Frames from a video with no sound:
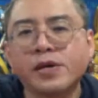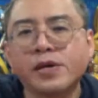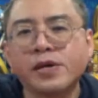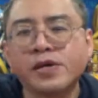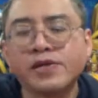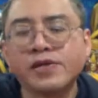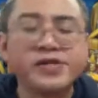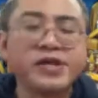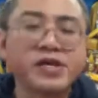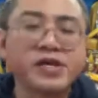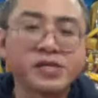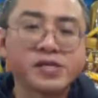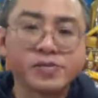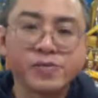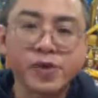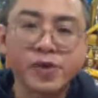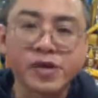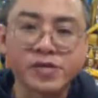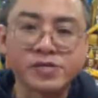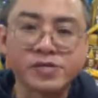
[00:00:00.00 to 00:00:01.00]
even
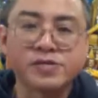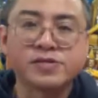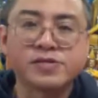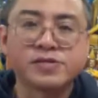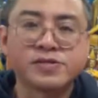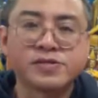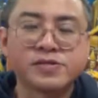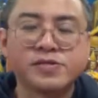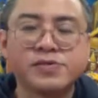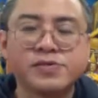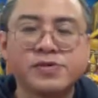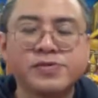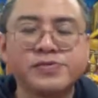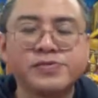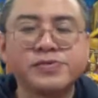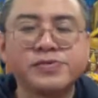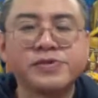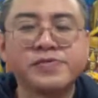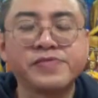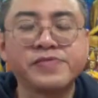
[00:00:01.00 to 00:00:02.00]
express,
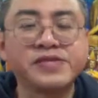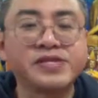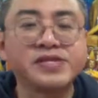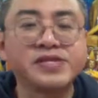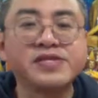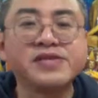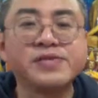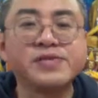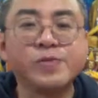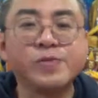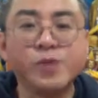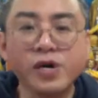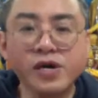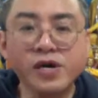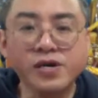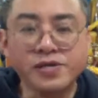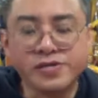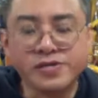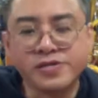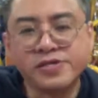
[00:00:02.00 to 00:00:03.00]
even just in
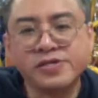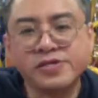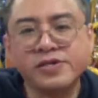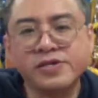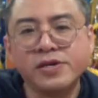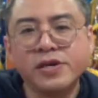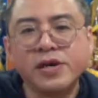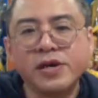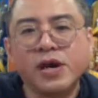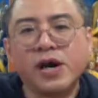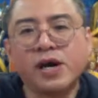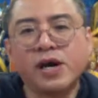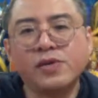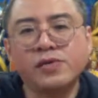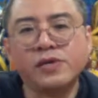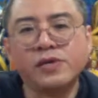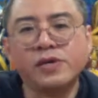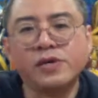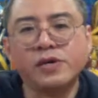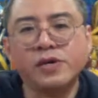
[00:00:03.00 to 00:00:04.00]
words,
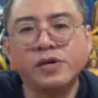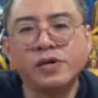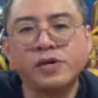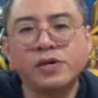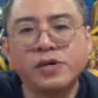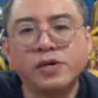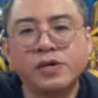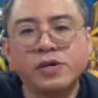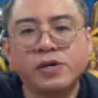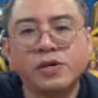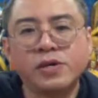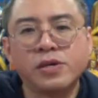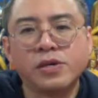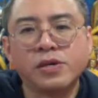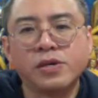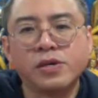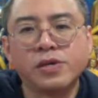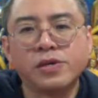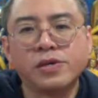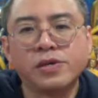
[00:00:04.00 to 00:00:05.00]
our
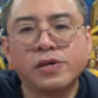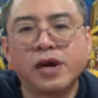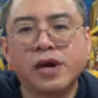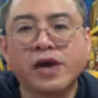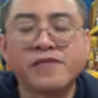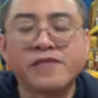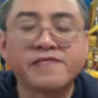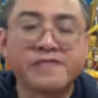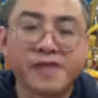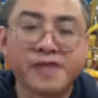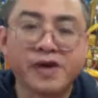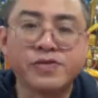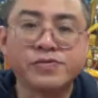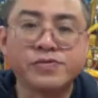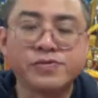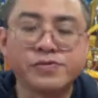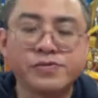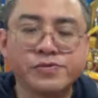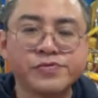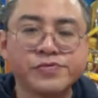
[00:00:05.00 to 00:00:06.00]

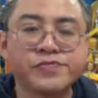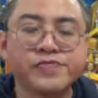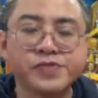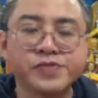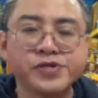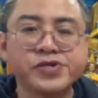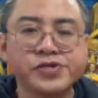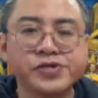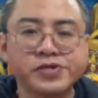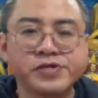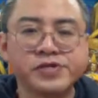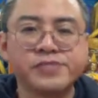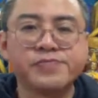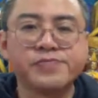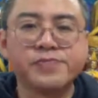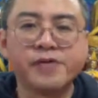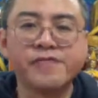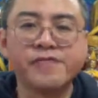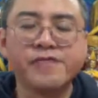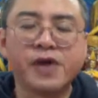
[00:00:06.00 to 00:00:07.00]
heartfelt good wishes,
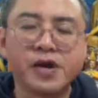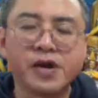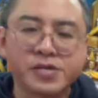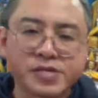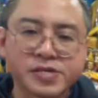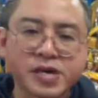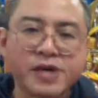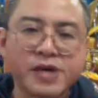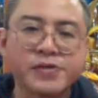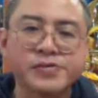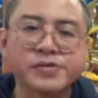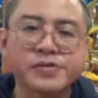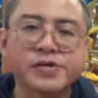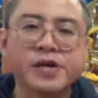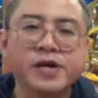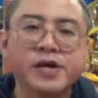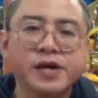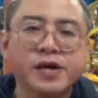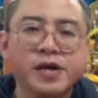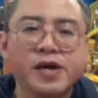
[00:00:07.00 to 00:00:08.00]
both for ourselves
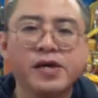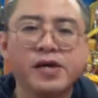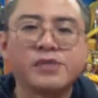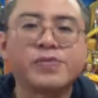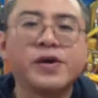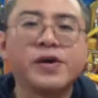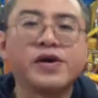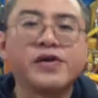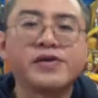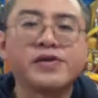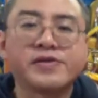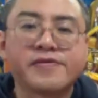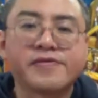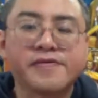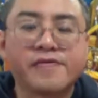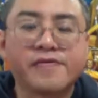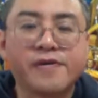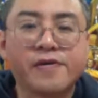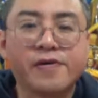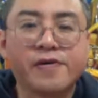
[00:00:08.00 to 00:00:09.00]
as well as
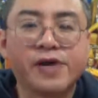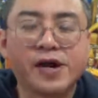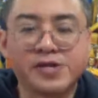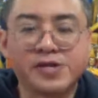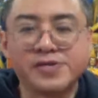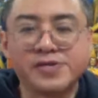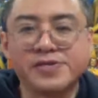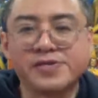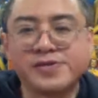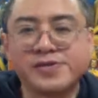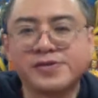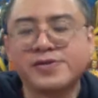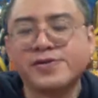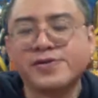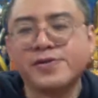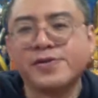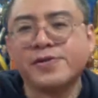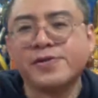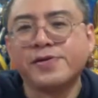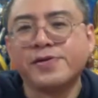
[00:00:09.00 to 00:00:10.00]
for others.
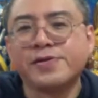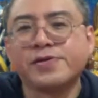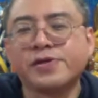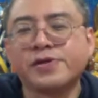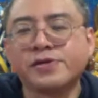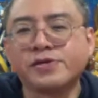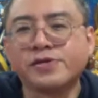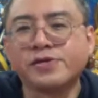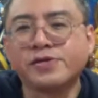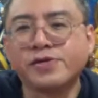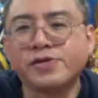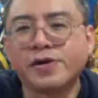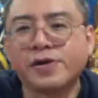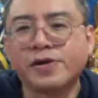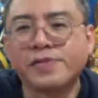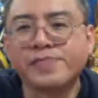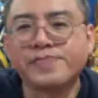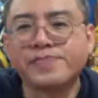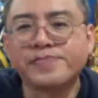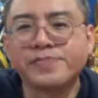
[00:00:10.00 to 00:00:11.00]
So
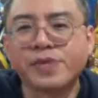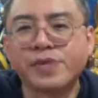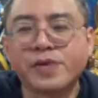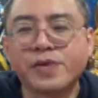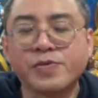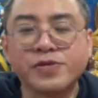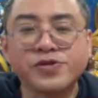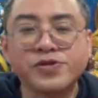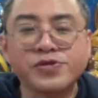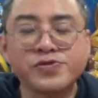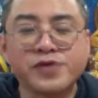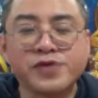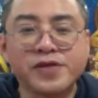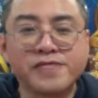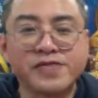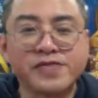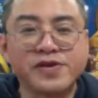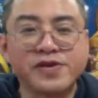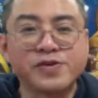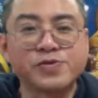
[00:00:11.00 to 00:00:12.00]
I wish you
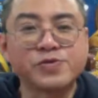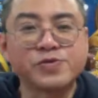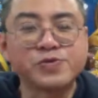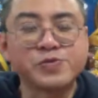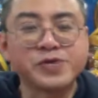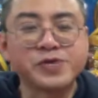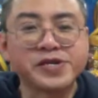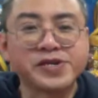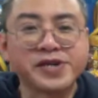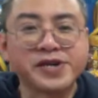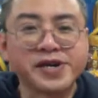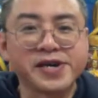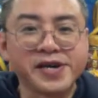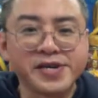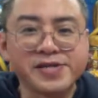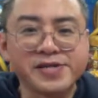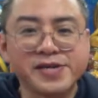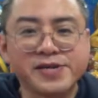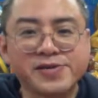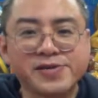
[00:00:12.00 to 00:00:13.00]
have a good week
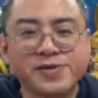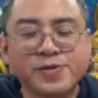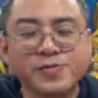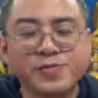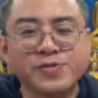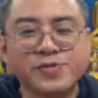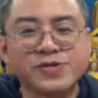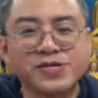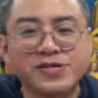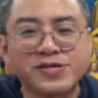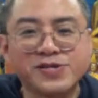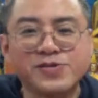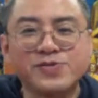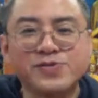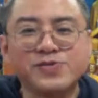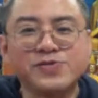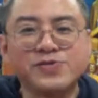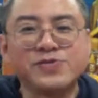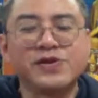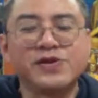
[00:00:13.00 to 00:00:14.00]
ahead and hope to see
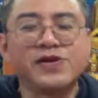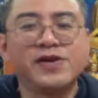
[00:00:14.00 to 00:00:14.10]
you